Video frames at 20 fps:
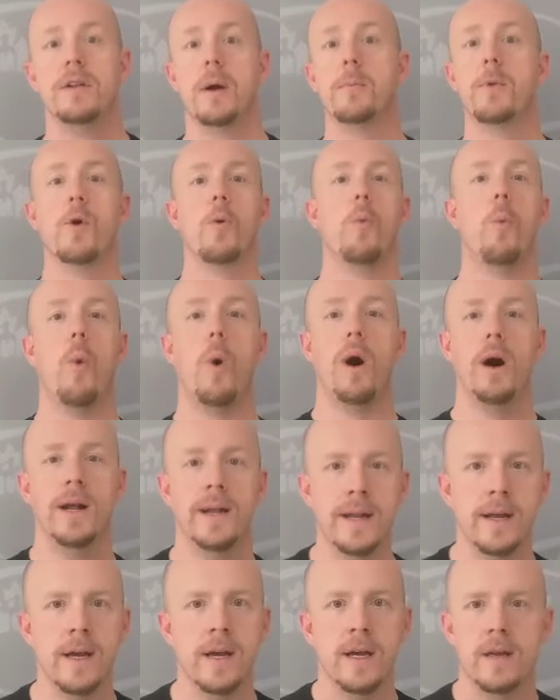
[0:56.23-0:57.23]
Number
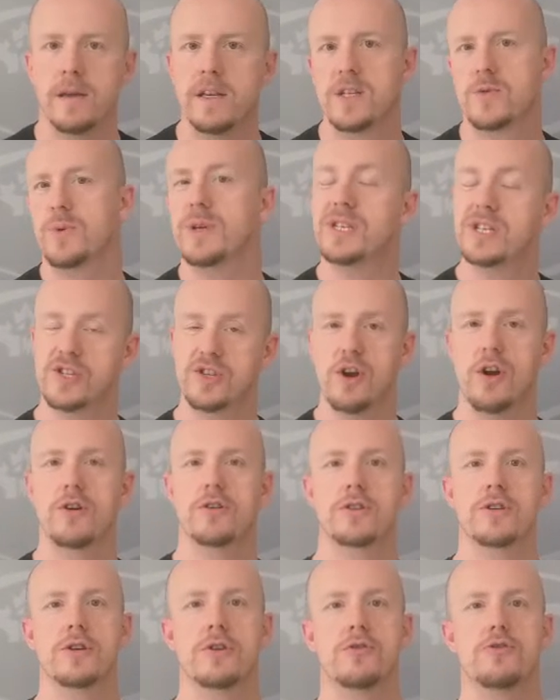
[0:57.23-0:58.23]
one is we
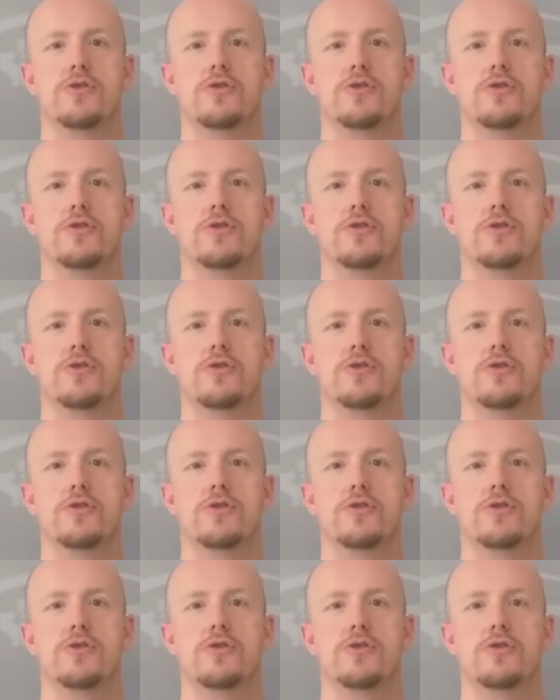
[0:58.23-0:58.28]
start